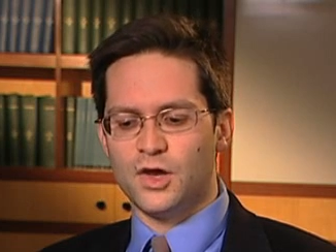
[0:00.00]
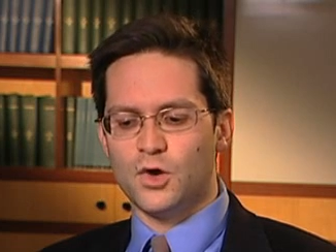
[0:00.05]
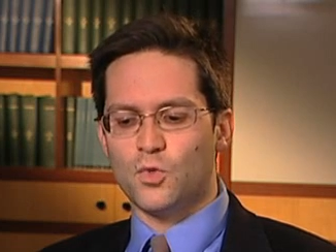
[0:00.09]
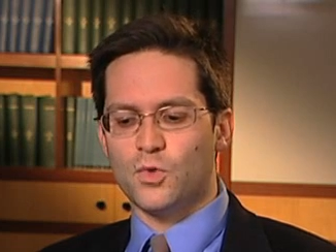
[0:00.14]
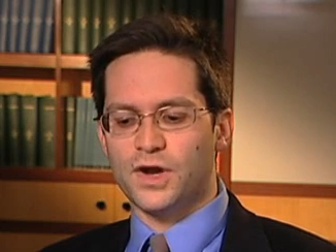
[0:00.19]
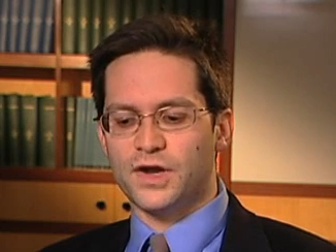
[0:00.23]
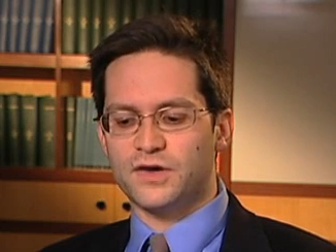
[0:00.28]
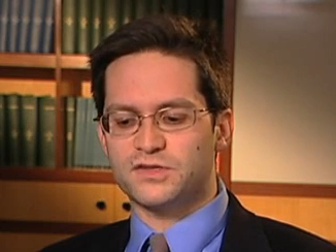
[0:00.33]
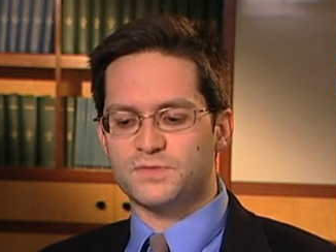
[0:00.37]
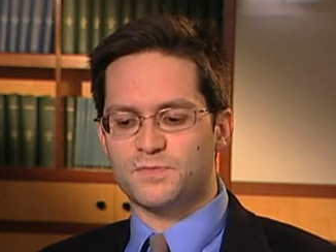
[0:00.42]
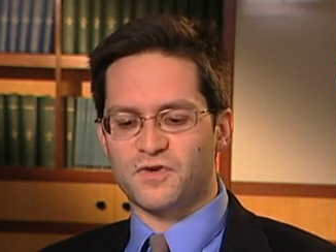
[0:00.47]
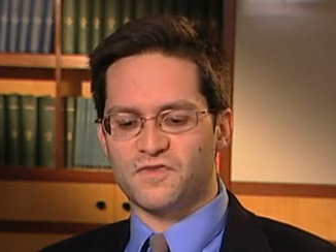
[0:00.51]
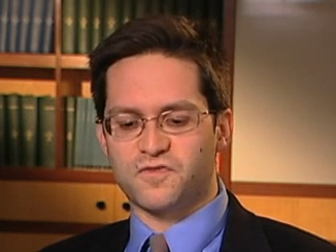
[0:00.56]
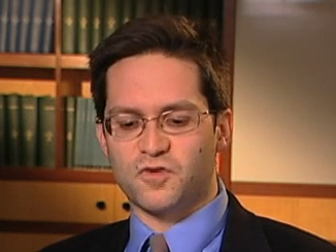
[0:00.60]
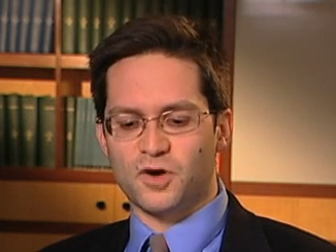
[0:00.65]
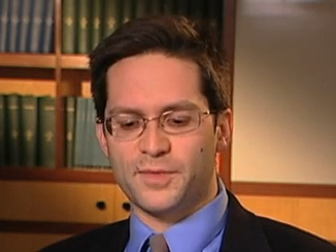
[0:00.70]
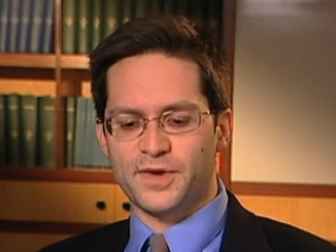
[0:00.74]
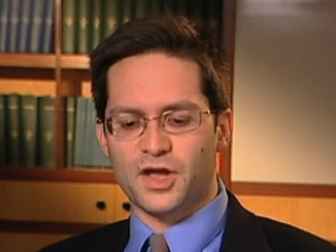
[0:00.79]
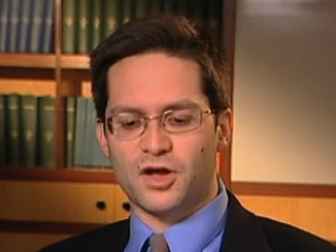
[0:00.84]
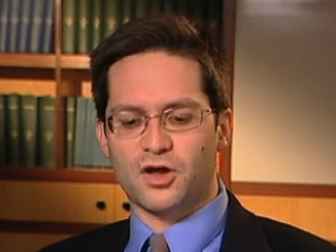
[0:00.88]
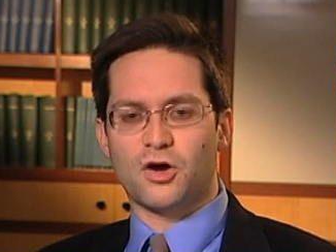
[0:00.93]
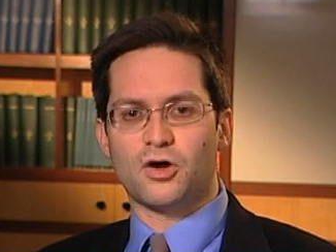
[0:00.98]
when I was
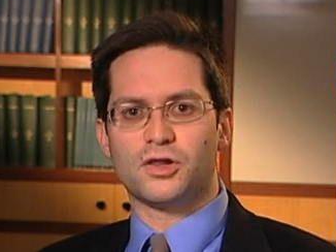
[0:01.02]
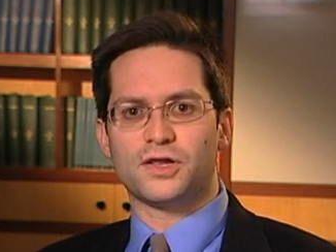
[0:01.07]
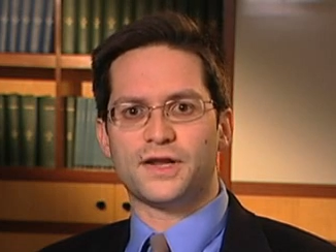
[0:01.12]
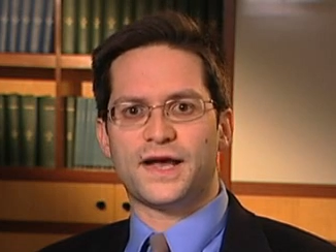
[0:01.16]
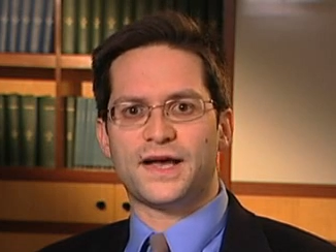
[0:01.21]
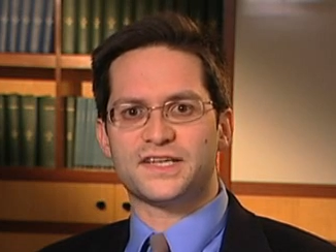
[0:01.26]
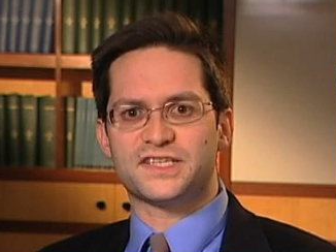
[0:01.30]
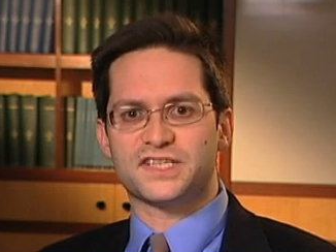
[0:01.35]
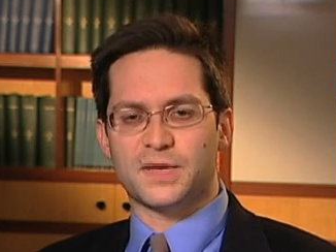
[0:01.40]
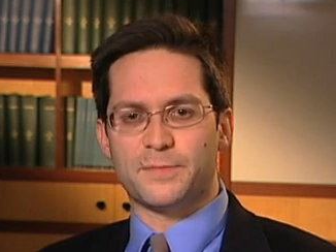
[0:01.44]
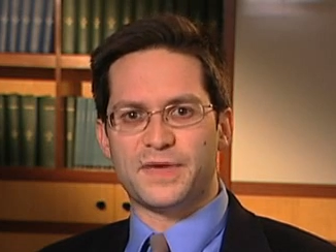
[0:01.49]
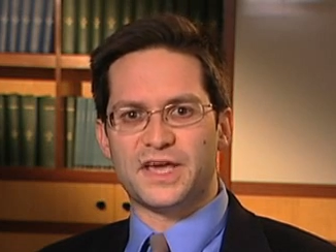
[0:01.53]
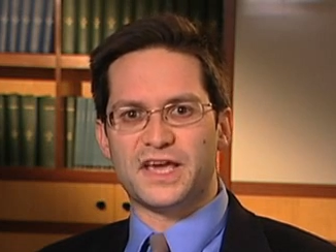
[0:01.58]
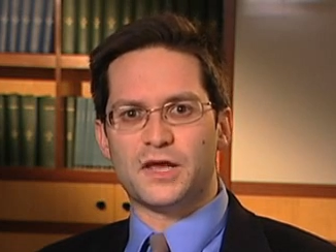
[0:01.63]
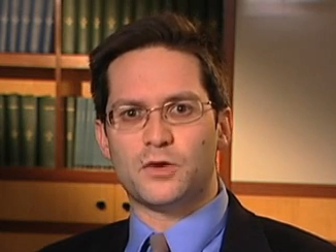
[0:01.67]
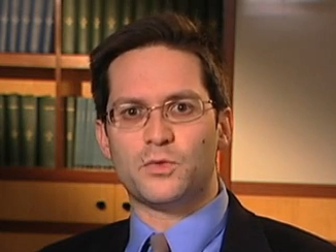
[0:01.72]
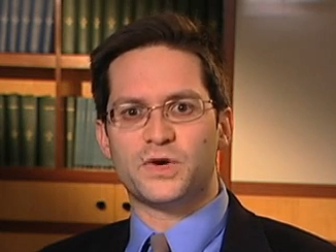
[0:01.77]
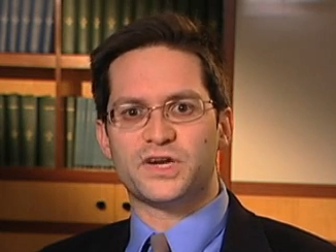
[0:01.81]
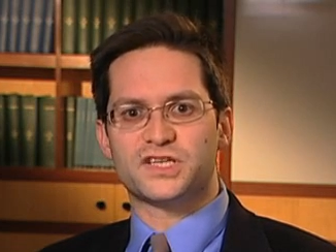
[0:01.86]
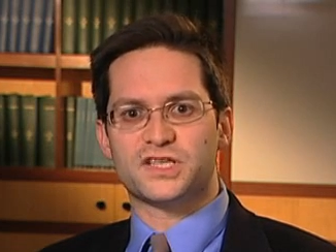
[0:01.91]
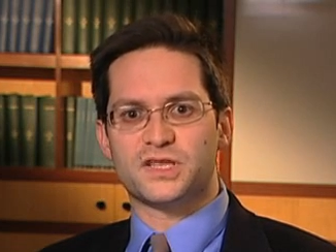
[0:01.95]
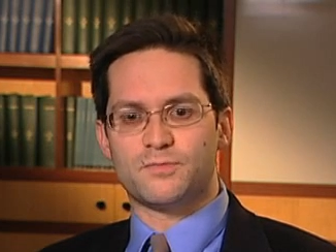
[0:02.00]
performing a colonoscopy
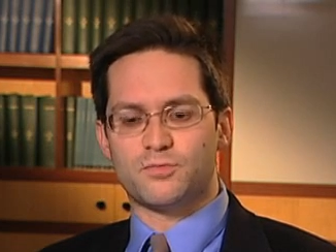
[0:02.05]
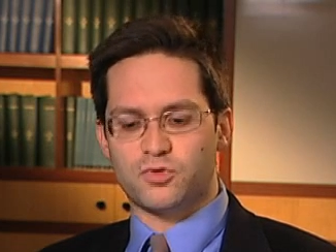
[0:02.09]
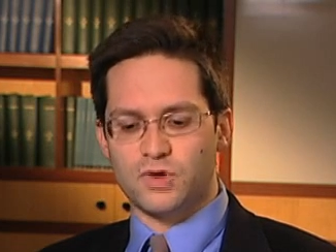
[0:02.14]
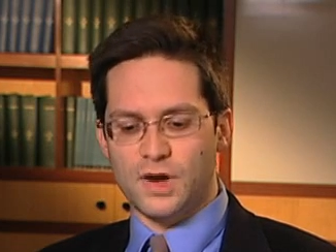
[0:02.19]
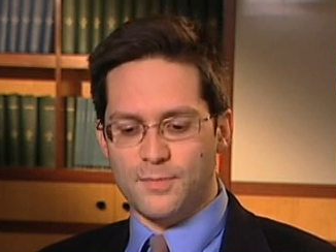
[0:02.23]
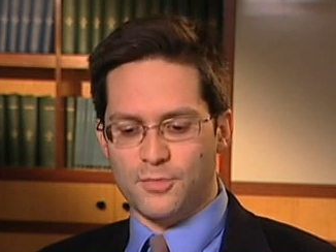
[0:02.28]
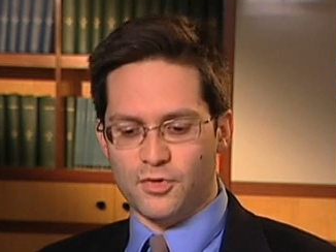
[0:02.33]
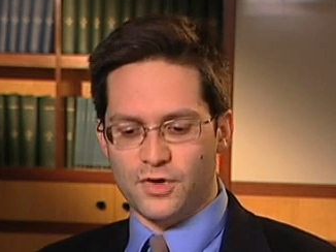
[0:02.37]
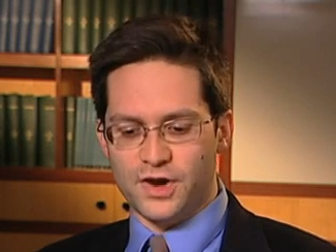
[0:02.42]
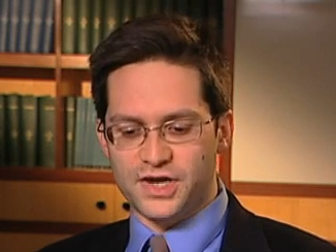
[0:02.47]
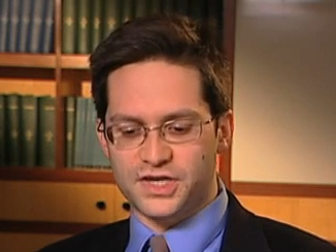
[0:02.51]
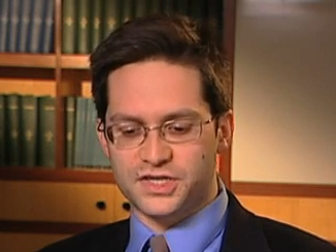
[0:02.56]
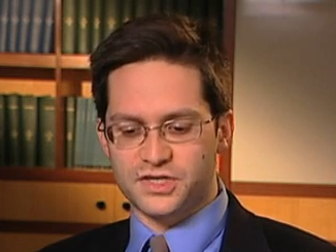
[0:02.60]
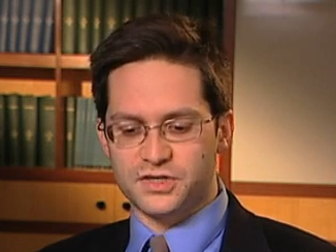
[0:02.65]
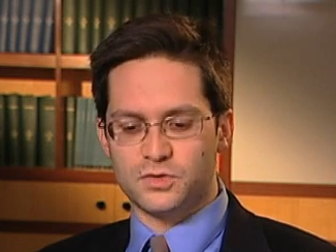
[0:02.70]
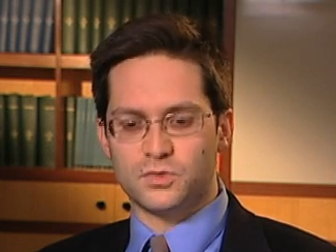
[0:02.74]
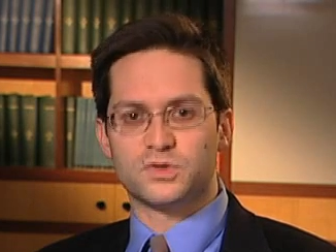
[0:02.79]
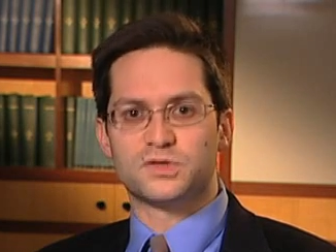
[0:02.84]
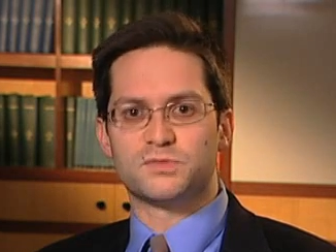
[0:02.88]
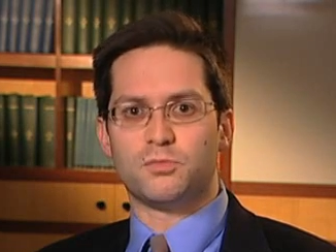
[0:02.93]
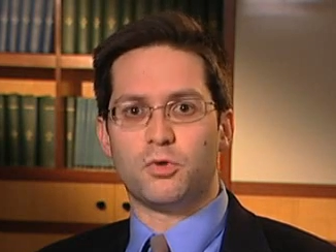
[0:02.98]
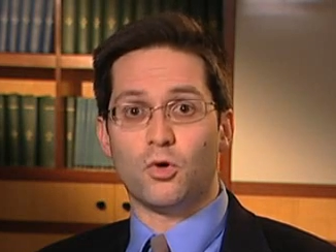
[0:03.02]
in which the
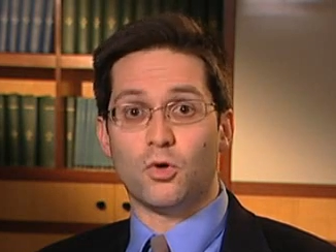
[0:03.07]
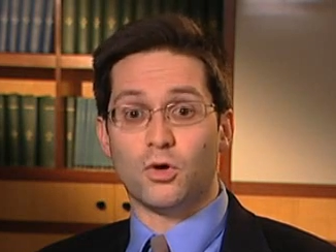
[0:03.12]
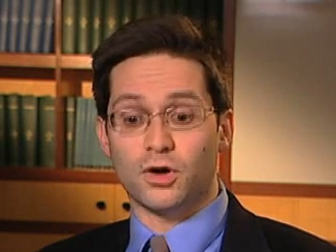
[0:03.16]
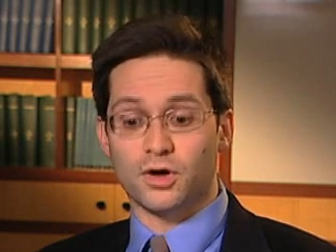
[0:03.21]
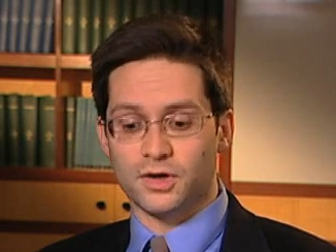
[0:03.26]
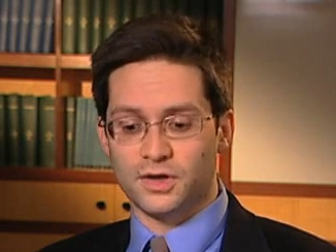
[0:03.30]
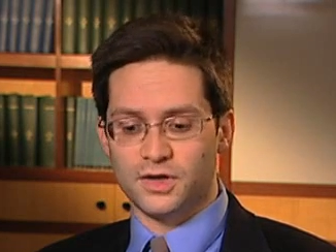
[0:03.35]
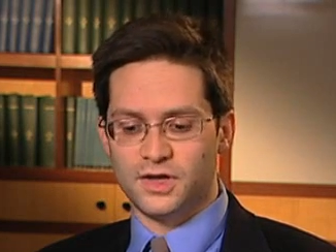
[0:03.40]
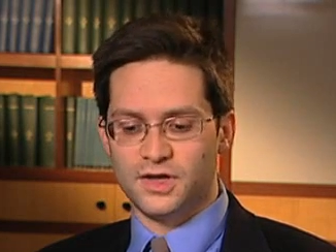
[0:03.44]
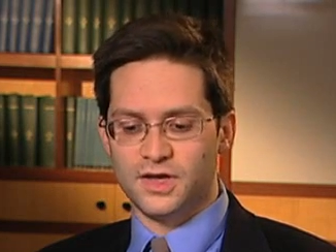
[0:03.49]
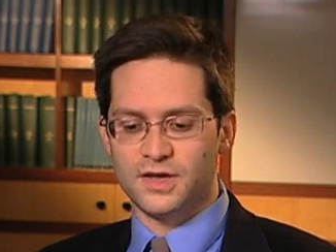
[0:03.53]
preparation was poor.